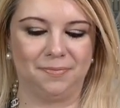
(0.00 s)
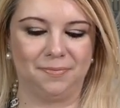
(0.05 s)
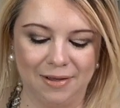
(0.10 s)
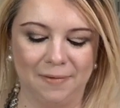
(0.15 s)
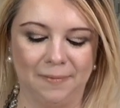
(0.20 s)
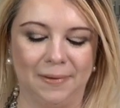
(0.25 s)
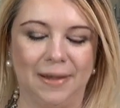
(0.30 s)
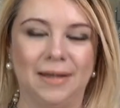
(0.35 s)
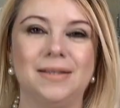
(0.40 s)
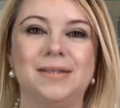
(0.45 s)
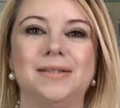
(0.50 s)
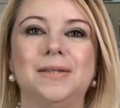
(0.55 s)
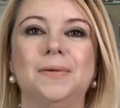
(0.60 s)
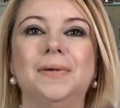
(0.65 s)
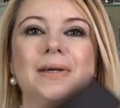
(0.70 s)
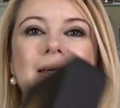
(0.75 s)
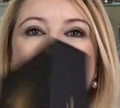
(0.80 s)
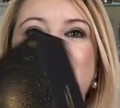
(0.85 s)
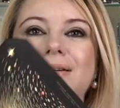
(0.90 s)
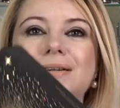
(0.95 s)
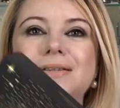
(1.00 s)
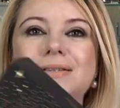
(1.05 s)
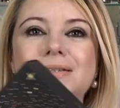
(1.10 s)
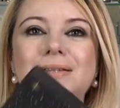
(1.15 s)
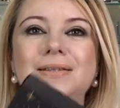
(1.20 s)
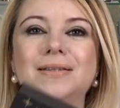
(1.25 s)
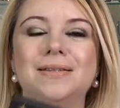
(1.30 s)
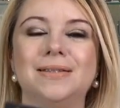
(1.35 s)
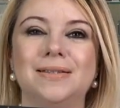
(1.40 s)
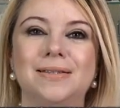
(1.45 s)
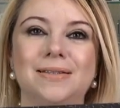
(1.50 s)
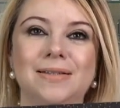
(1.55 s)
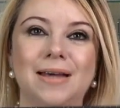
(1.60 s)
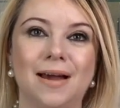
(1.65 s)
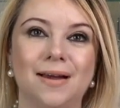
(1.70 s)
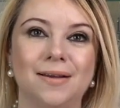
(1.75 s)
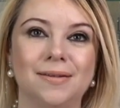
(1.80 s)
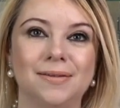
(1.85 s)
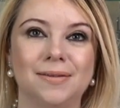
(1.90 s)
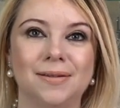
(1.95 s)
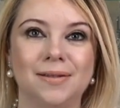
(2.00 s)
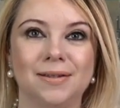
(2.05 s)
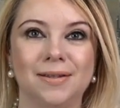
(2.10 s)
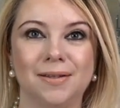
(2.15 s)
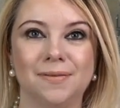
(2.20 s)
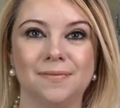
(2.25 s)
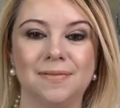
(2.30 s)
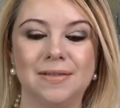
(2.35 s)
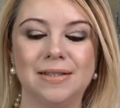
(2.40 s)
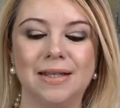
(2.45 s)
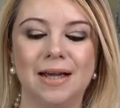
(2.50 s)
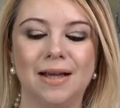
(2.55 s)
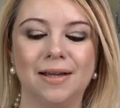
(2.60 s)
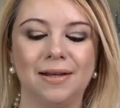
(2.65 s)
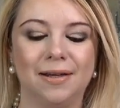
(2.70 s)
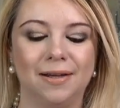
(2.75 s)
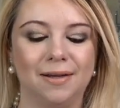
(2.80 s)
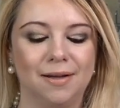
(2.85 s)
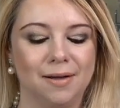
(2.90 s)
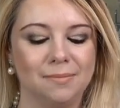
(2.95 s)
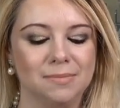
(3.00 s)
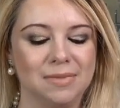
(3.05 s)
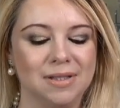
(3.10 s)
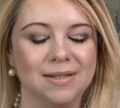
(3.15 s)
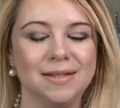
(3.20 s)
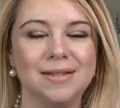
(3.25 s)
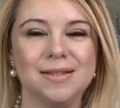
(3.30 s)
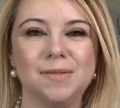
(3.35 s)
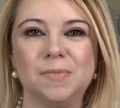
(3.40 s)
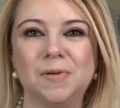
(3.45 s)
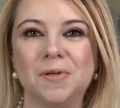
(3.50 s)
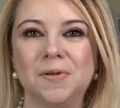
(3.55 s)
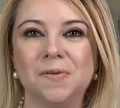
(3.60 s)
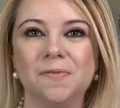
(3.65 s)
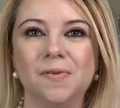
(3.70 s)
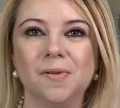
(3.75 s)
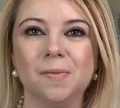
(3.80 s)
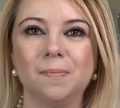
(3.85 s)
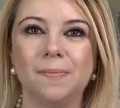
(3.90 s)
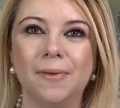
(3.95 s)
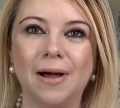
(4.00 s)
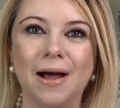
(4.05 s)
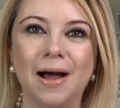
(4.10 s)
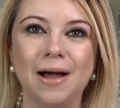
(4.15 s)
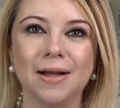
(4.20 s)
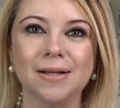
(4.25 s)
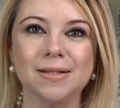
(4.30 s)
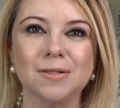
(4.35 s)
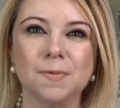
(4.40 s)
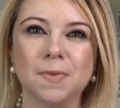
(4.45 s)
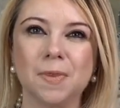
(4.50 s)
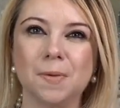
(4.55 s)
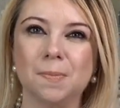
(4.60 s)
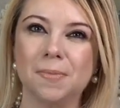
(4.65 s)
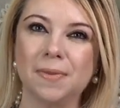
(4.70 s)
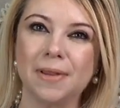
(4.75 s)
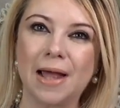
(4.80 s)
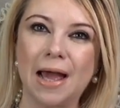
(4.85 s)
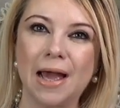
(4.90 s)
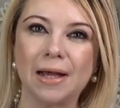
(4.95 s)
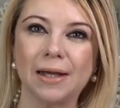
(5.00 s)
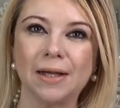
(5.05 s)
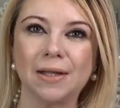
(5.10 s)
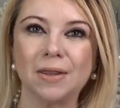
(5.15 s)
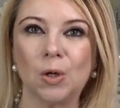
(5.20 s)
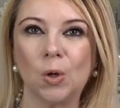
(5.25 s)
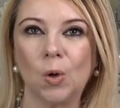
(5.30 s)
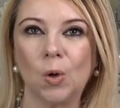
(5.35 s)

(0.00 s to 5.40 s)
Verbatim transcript: Okay, so here is the set, the gift set. It comes in this beautiful box with the black and the